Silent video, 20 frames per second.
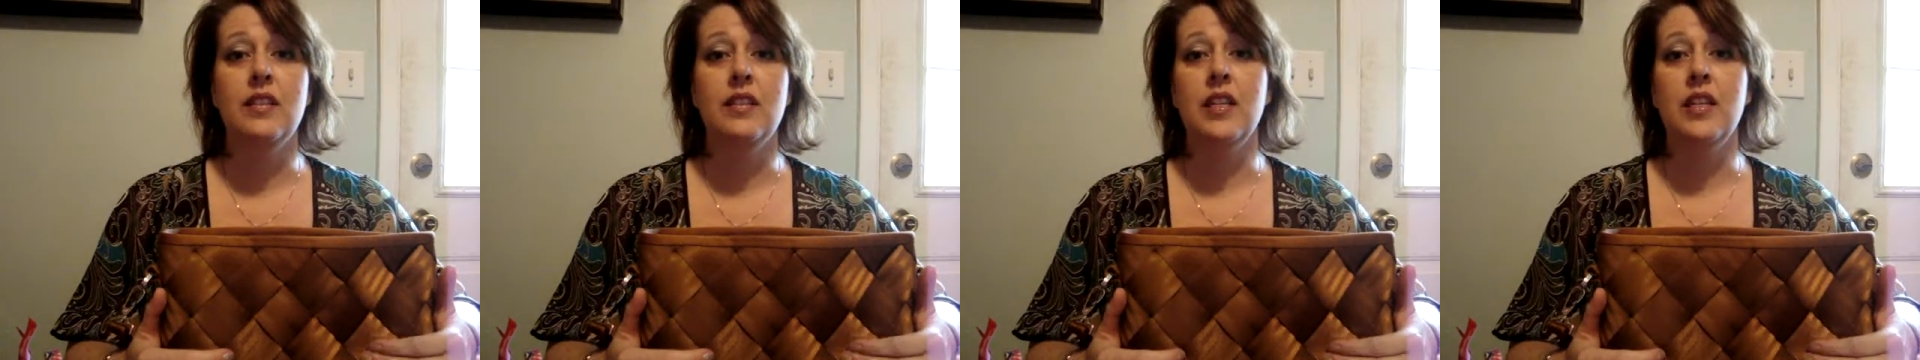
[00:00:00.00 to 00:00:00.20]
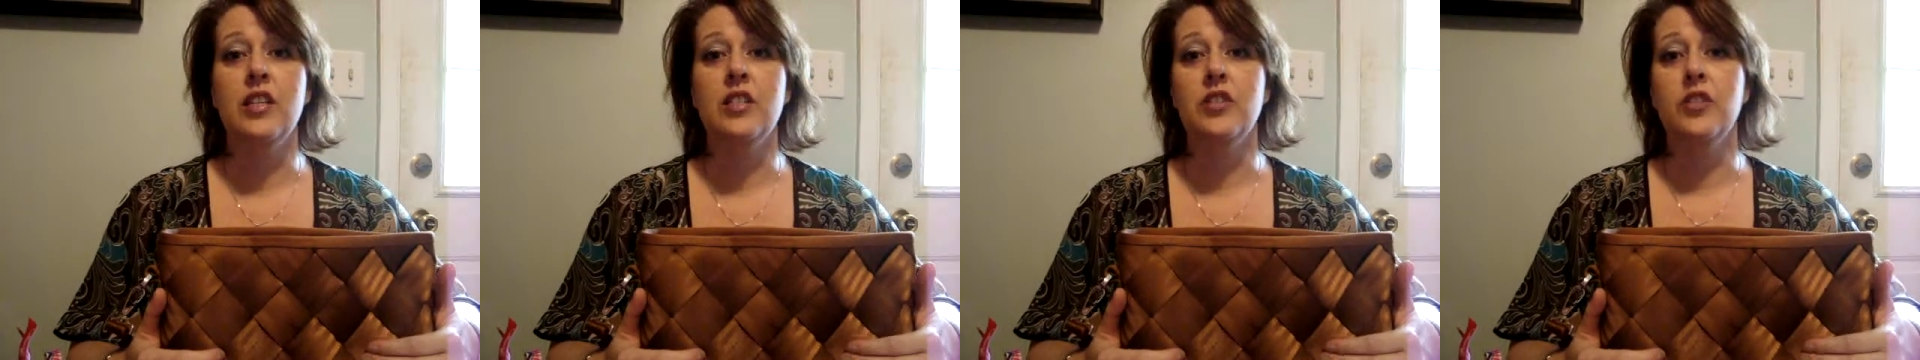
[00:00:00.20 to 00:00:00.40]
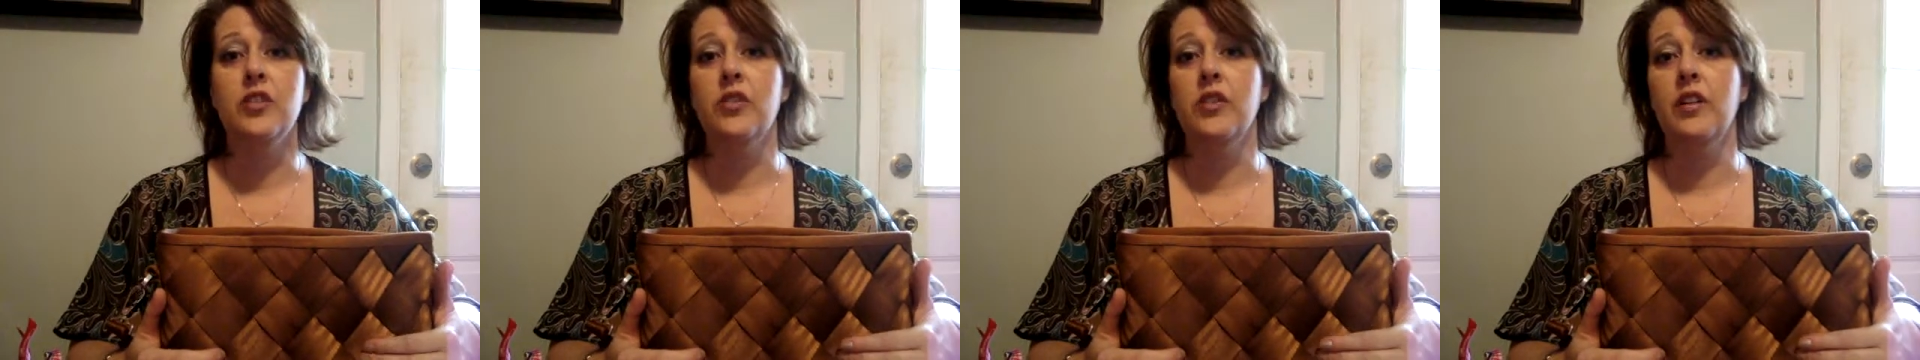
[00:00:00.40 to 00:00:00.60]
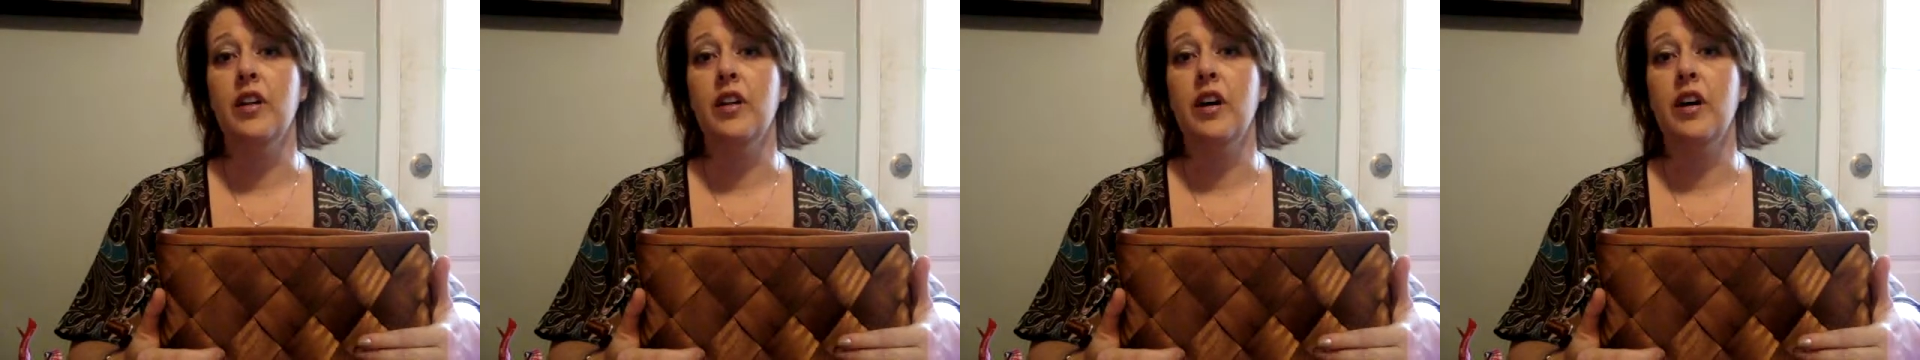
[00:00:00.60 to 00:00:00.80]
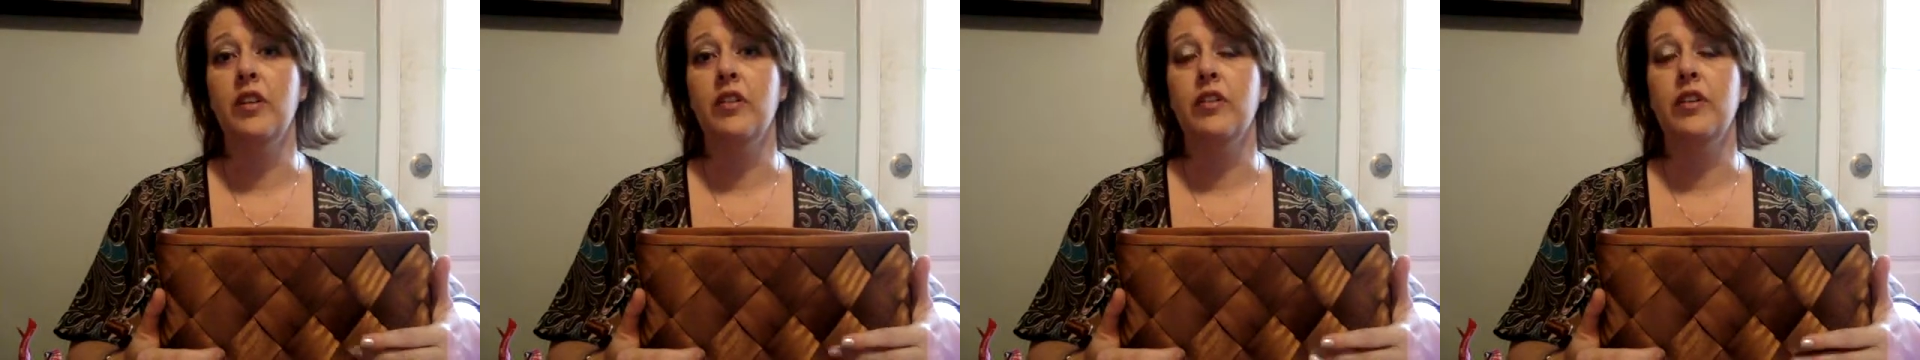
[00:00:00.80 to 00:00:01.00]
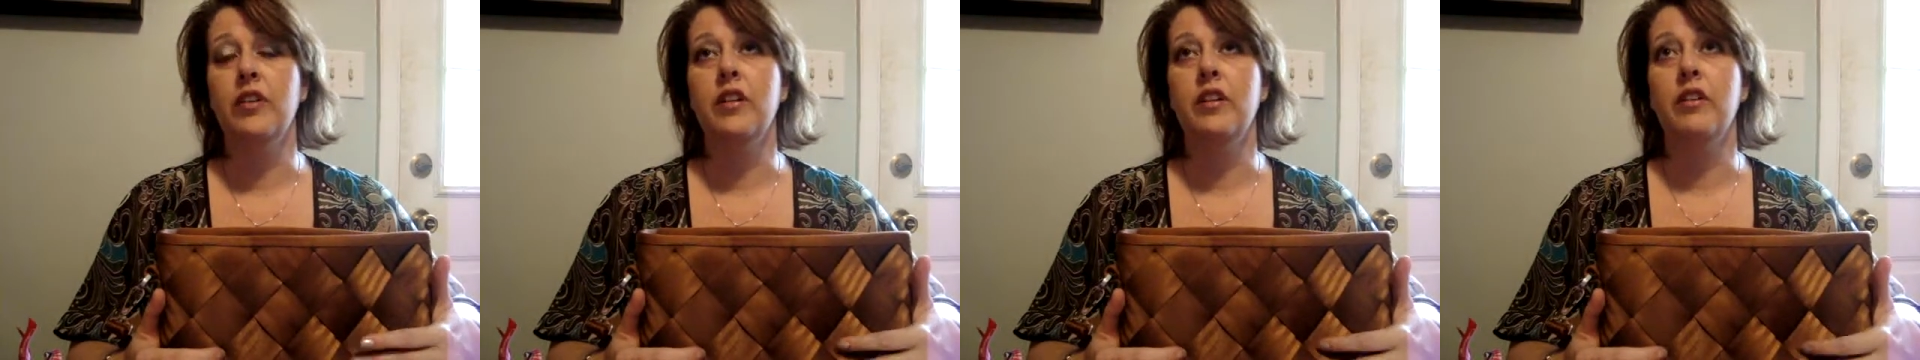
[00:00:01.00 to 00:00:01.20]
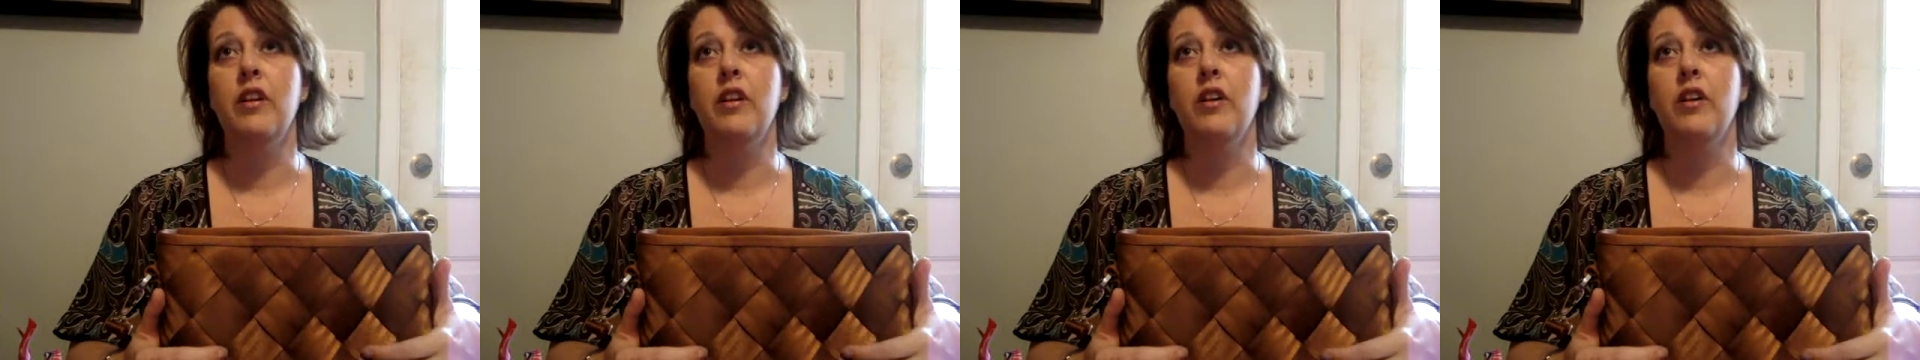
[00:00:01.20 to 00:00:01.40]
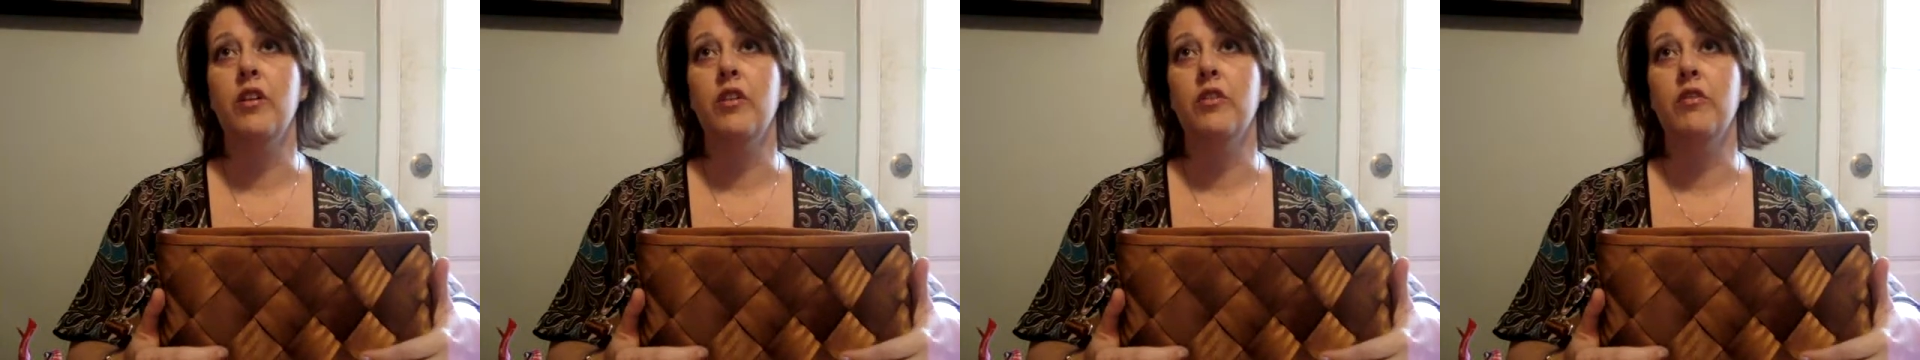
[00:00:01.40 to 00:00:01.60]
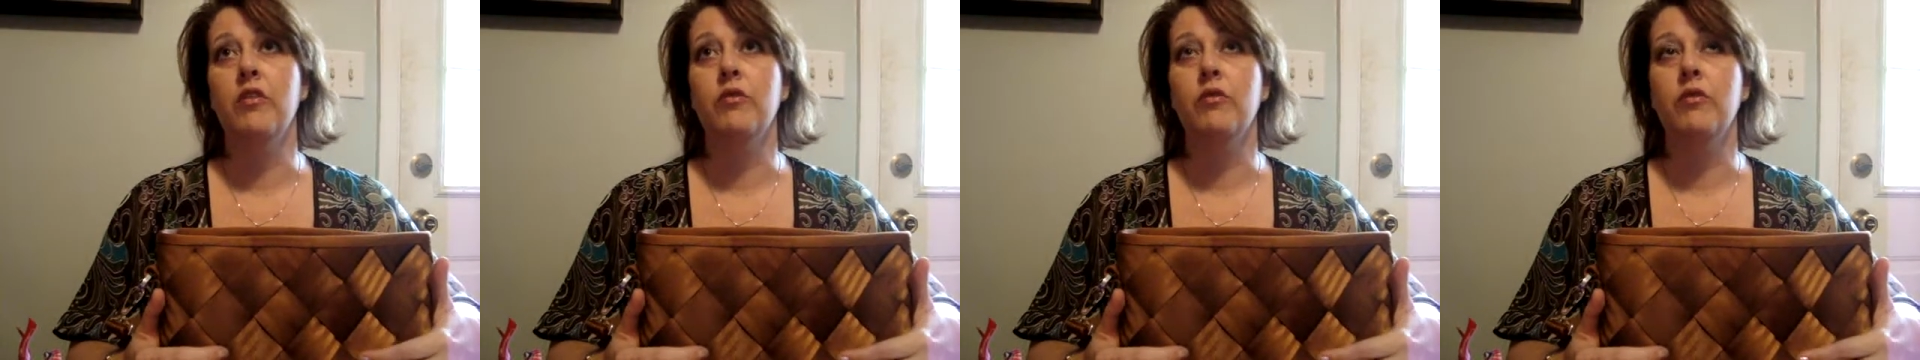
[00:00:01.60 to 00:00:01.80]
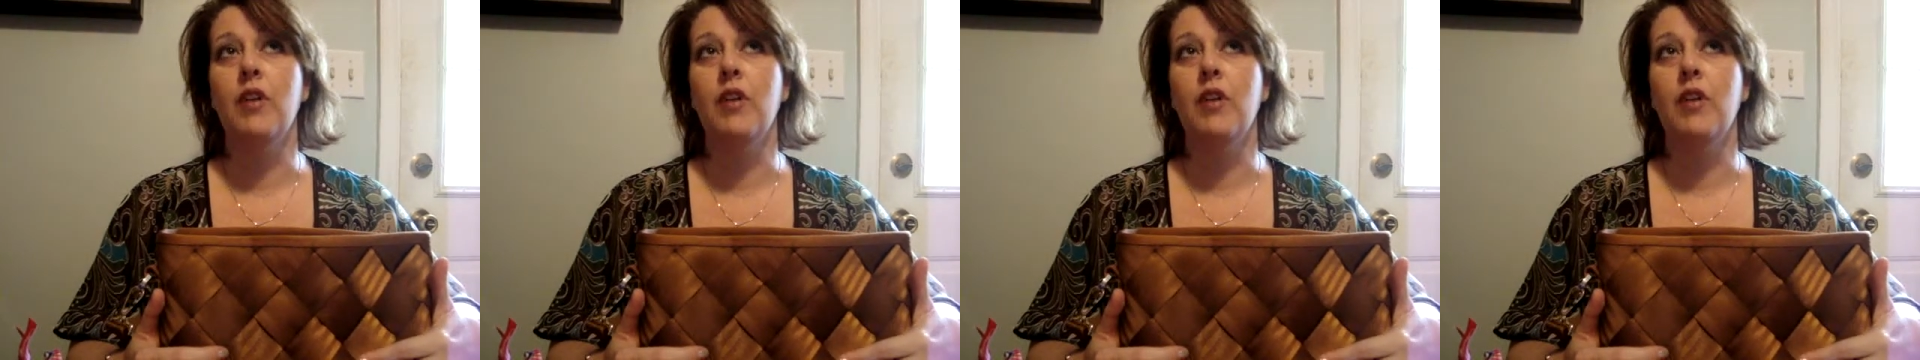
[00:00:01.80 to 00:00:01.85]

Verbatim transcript: tickets are a dollar and our